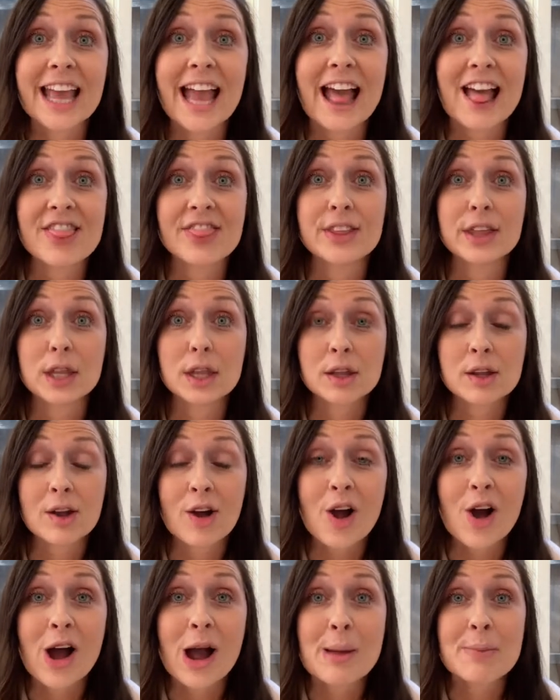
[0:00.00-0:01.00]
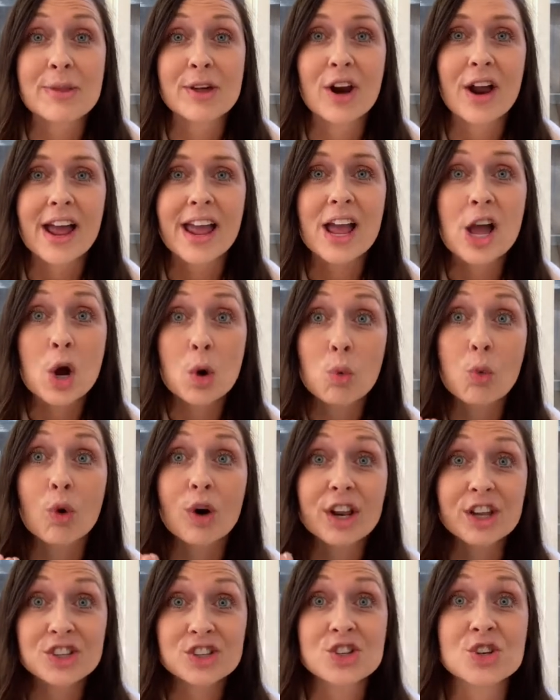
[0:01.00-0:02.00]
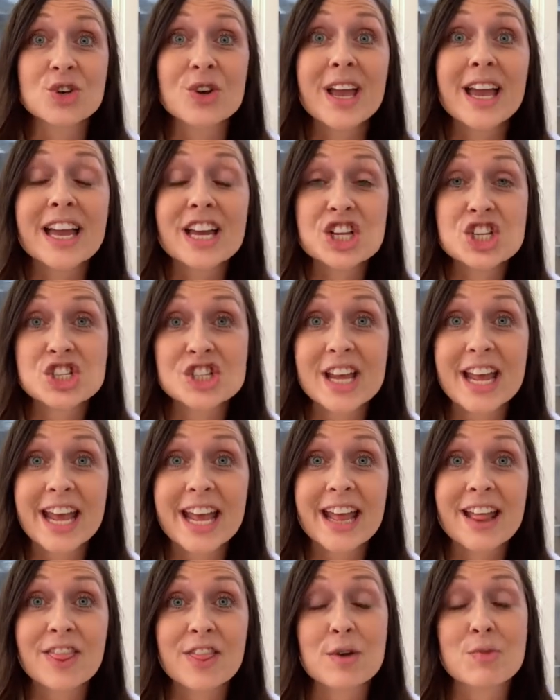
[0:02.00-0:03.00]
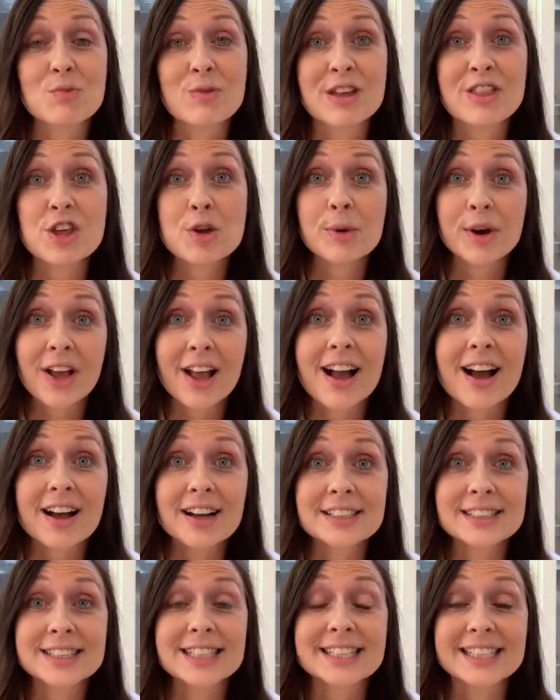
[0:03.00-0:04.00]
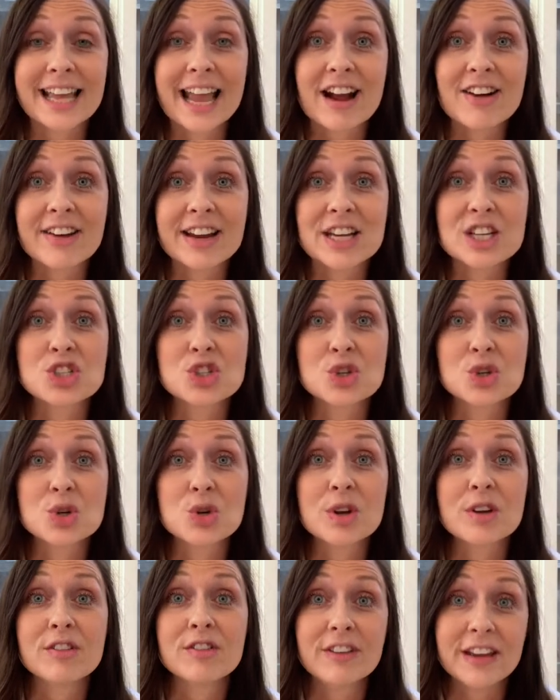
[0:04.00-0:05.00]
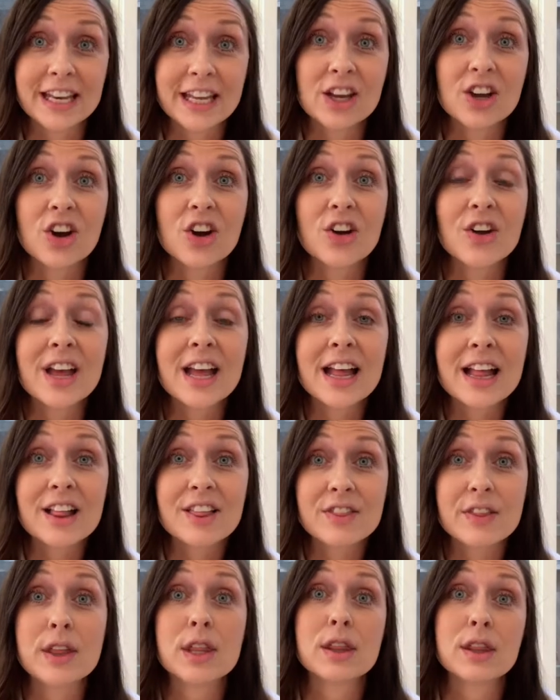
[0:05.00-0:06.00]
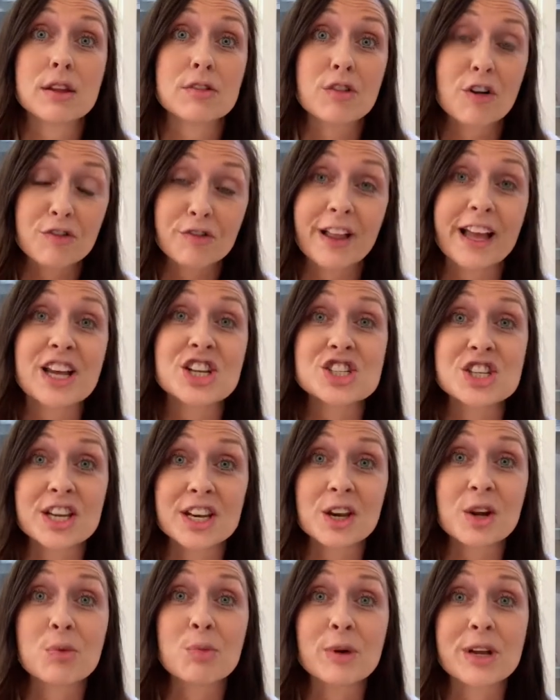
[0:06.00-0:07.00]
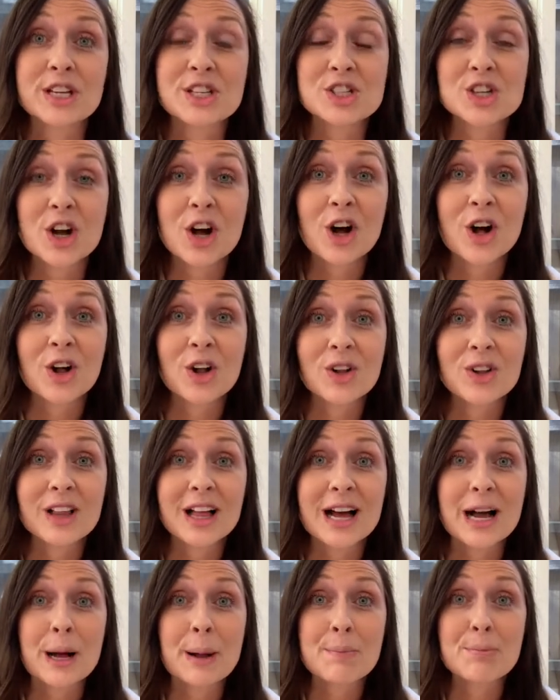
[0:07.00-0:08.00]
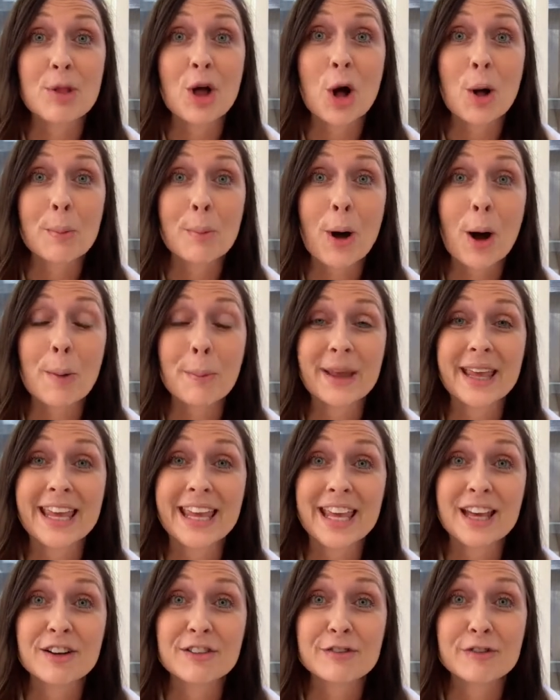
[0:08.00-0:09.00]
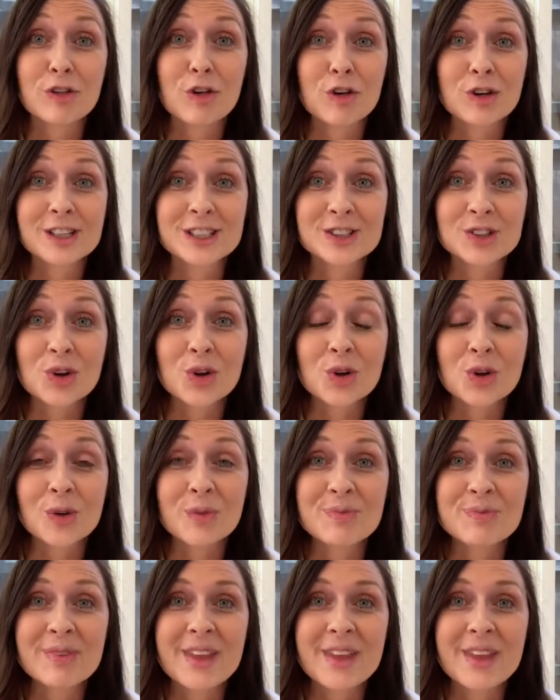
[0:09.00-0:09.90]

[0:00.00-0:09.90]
at this time, that I wanted to share them with you. And I asked Gary to video this reflection, which I'll pop here for us all.